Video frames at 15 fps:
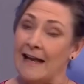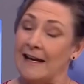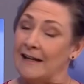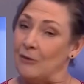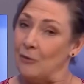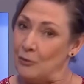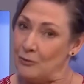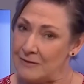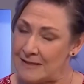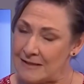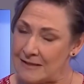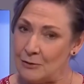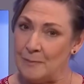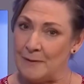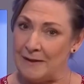And I
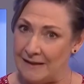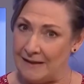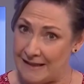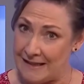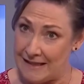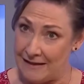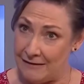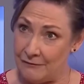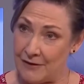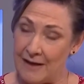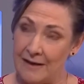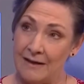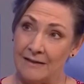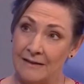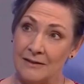also believe
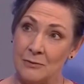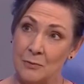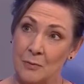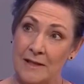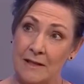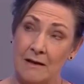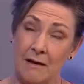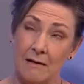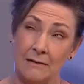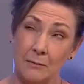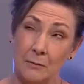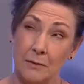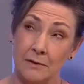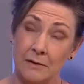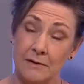uh, that we
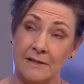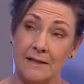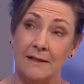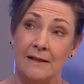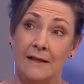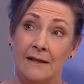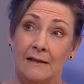got the word